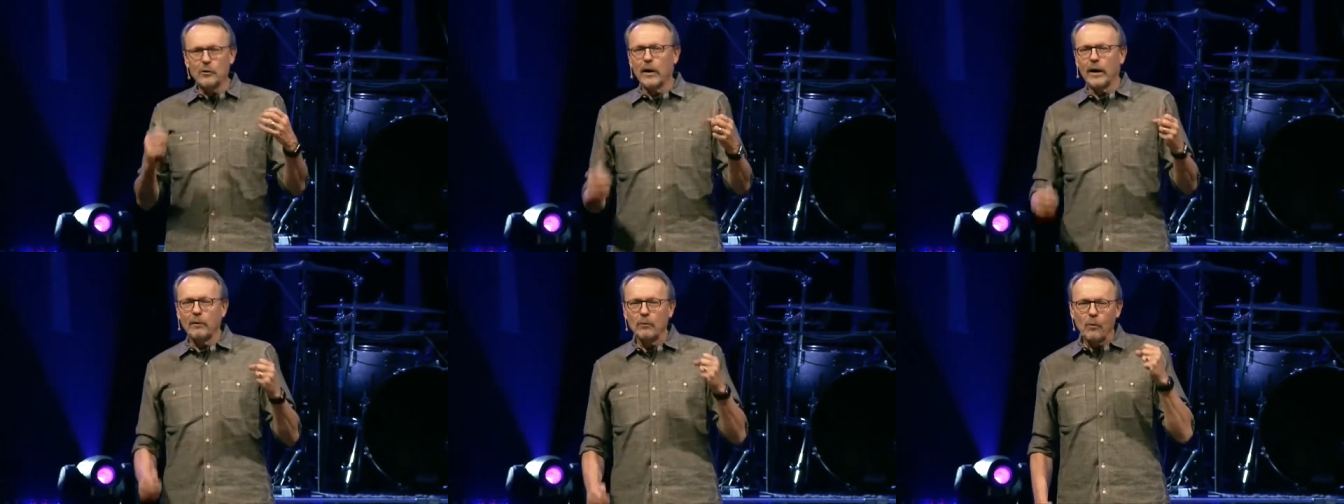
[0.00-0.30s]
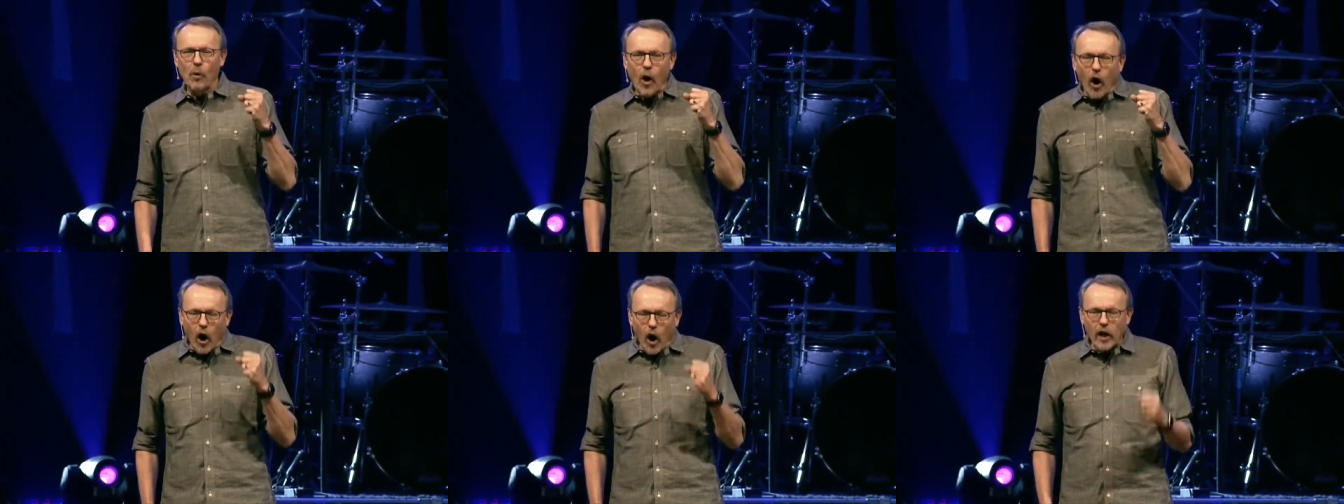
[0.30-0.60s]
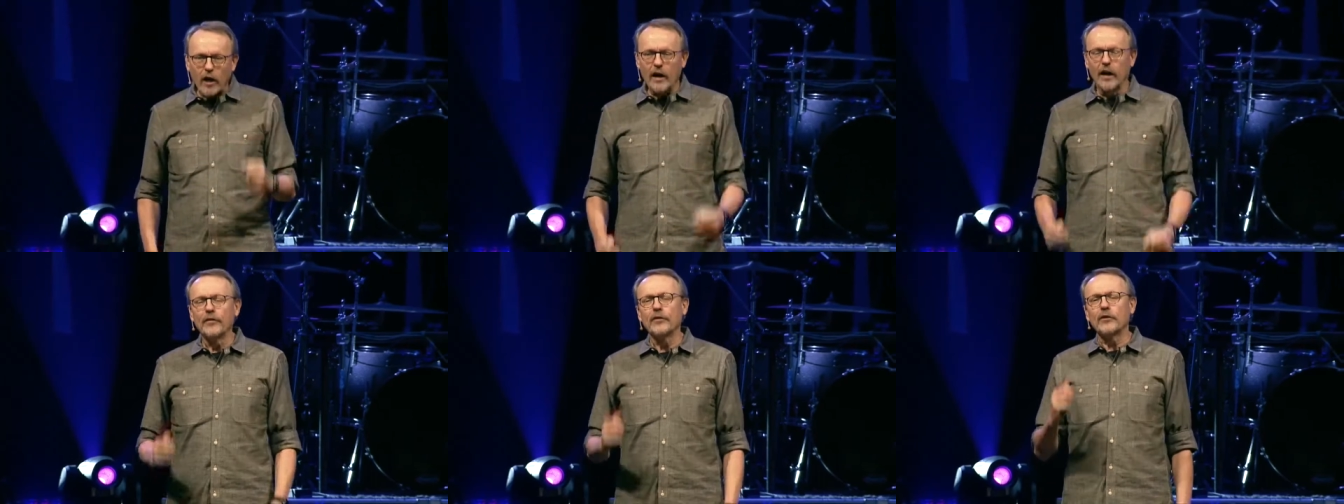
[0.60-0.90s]
I
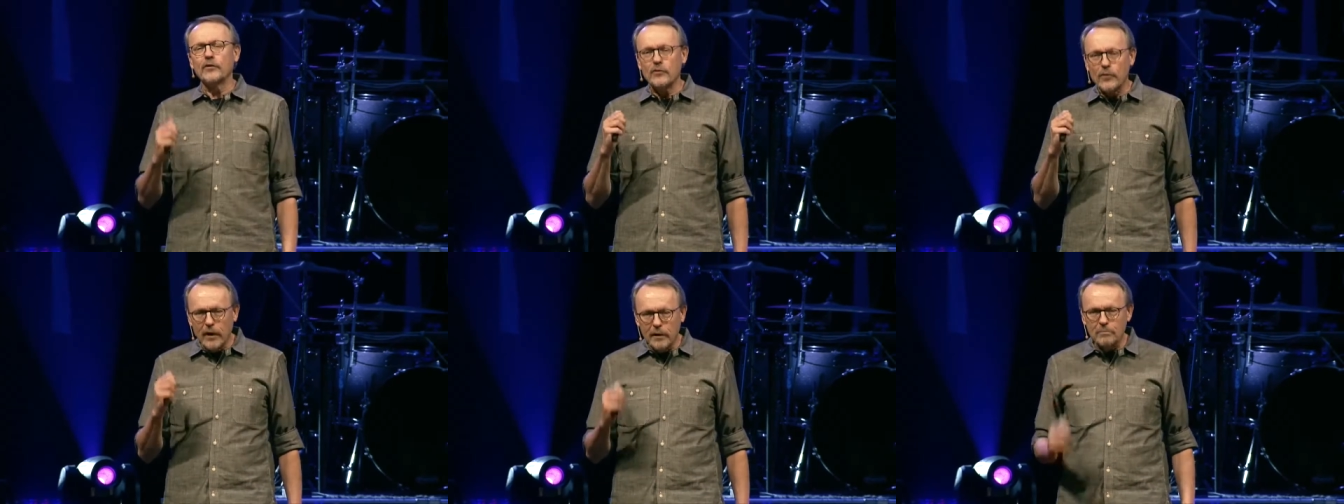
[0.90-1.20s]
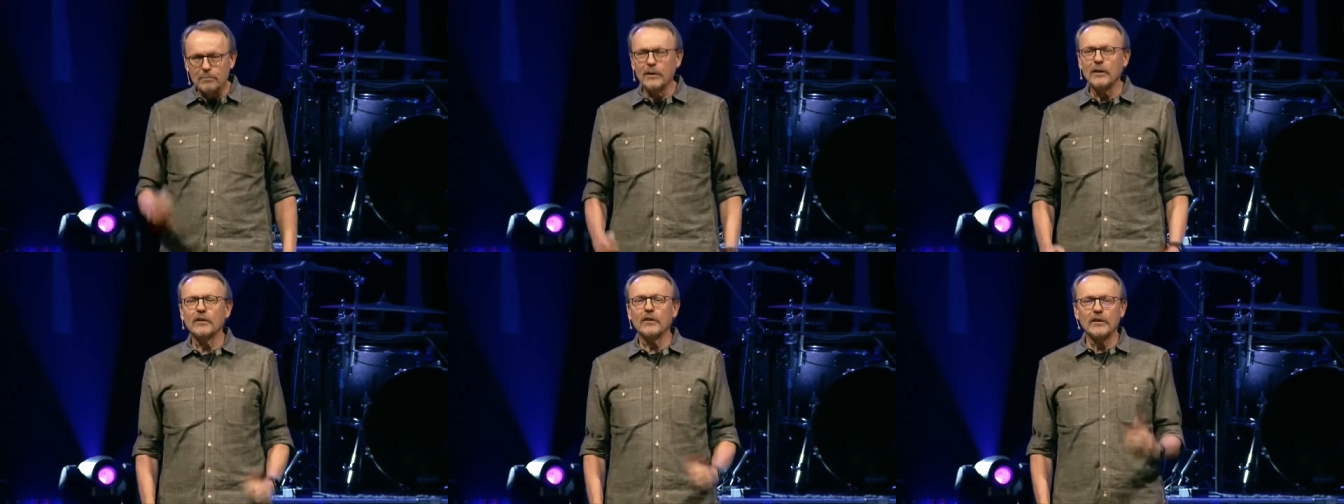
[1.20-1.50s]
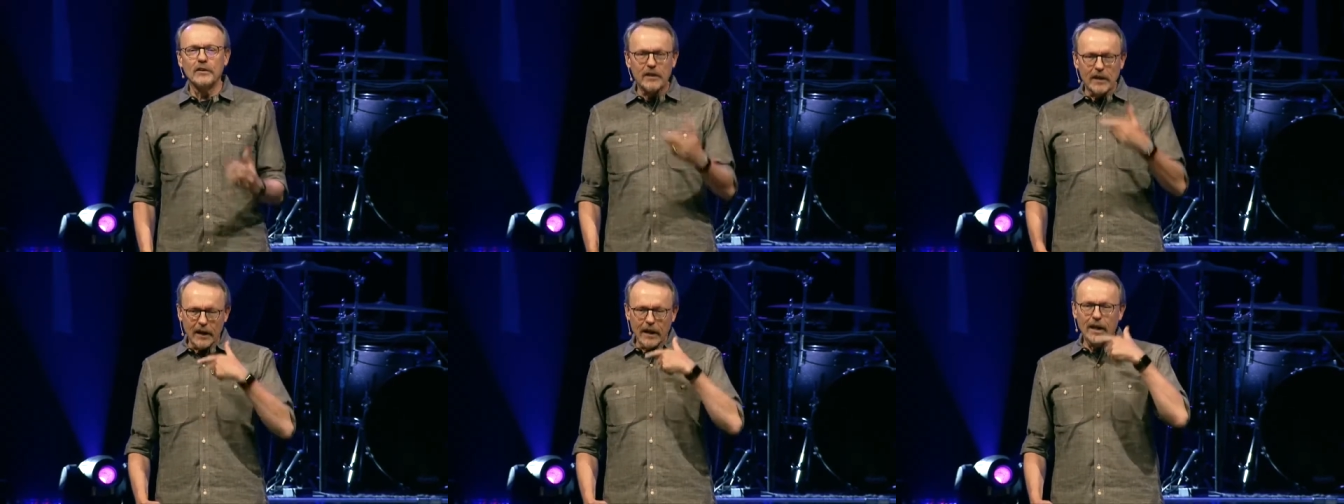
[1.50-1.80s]
walk on the treadmill,
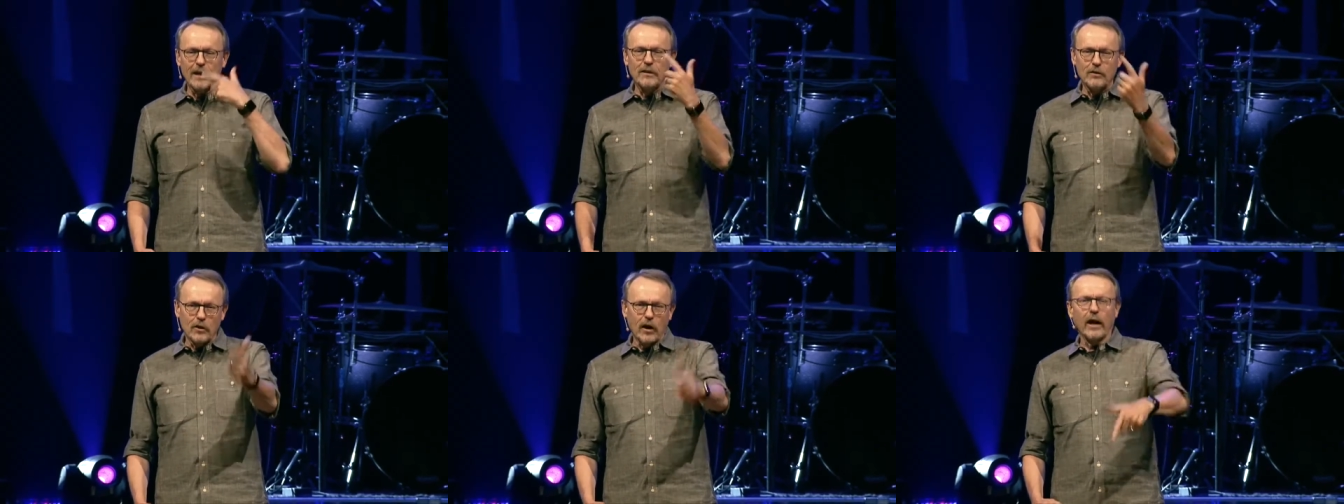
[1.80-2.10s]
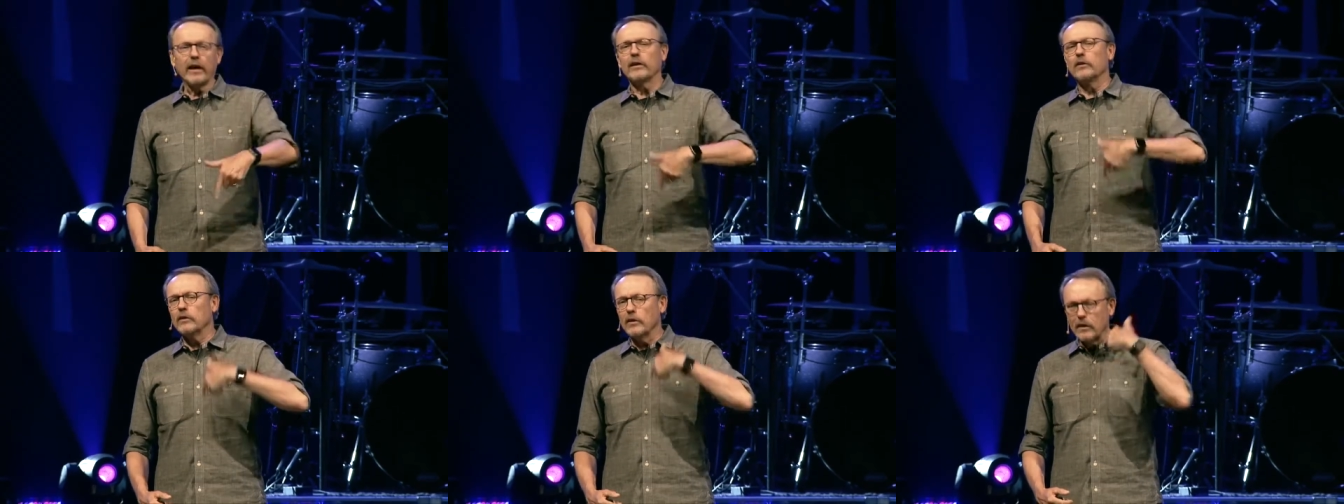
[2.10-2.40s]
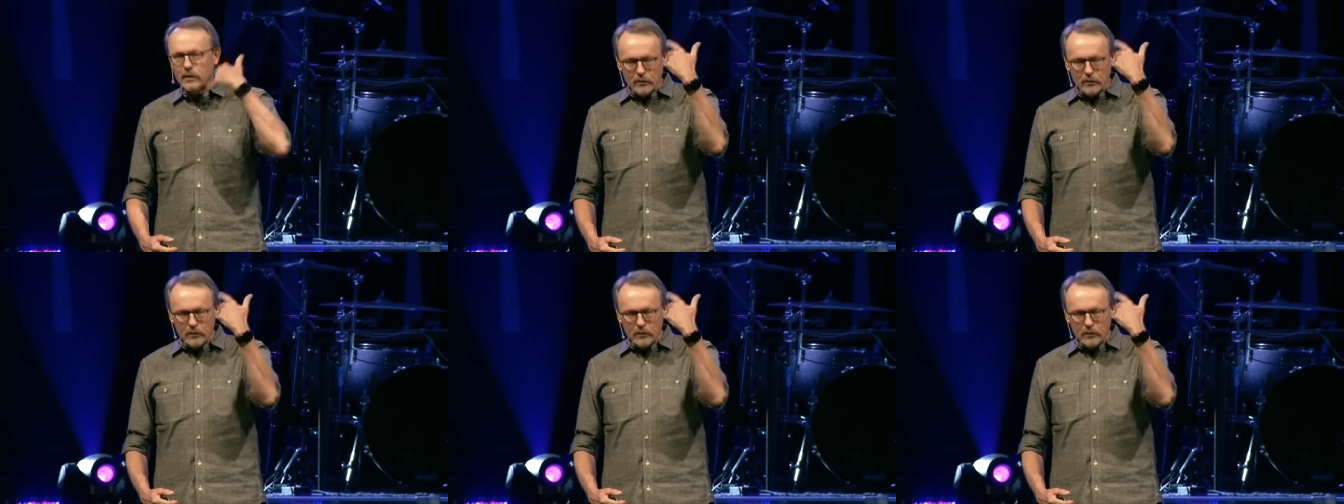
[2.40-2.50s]
and then I